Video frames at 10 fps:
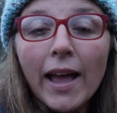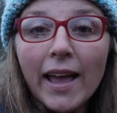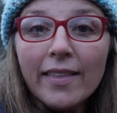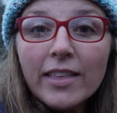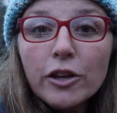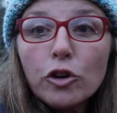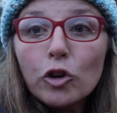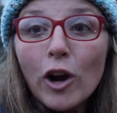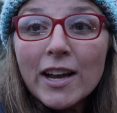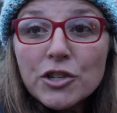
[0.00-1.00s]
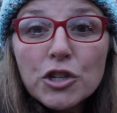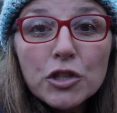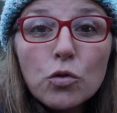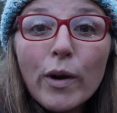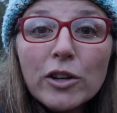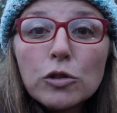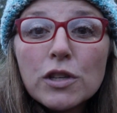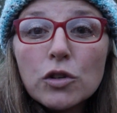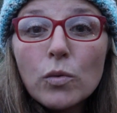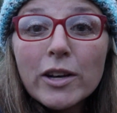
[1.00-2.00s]
and then your grass just
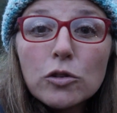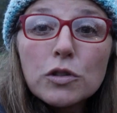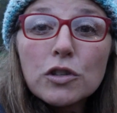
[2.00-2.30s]
dwindles and dwindles